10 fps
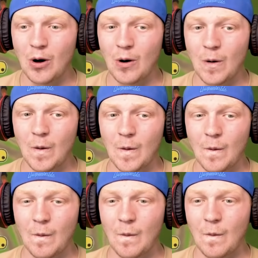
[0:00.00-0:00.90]

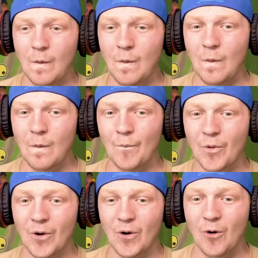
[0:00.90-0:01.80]
Oh,
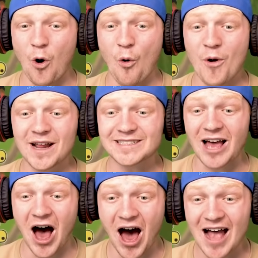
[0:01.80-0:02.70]
bro. Oh, it has
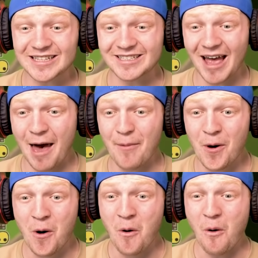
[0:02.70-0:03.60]
a hot tub.